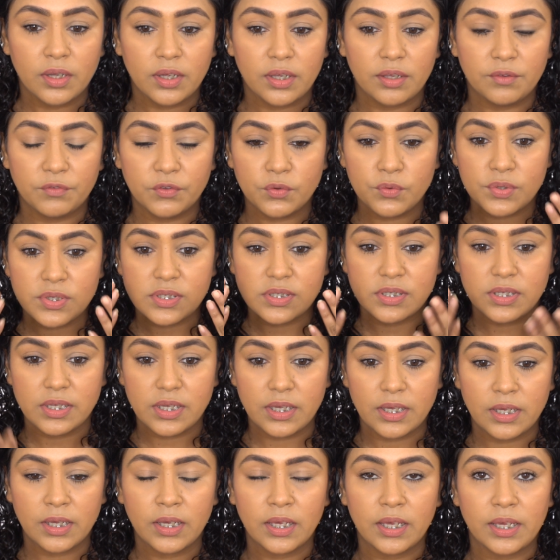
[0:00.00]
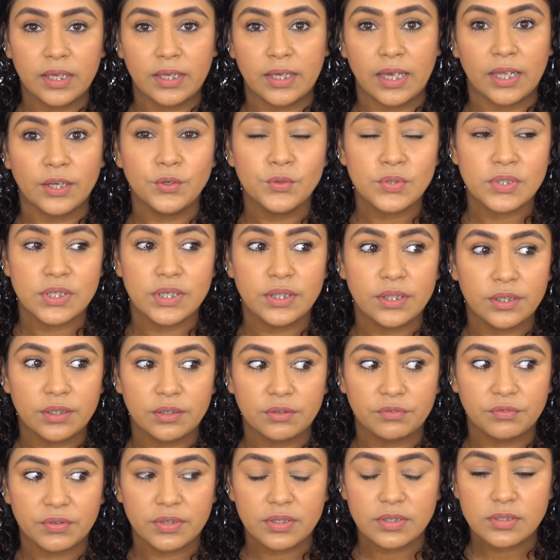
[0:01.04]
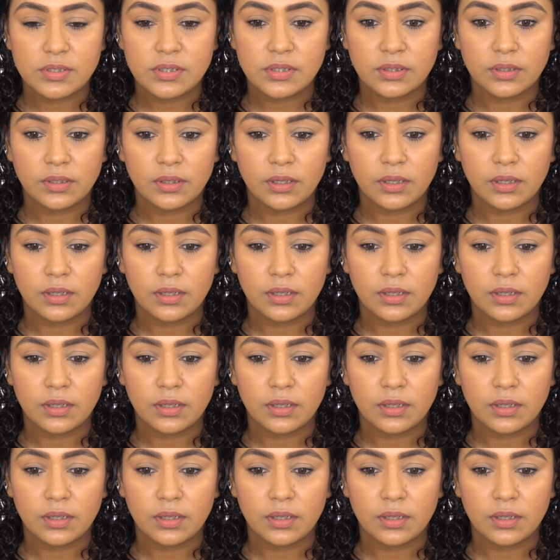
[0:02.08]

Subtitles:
If you see, can you see the difference?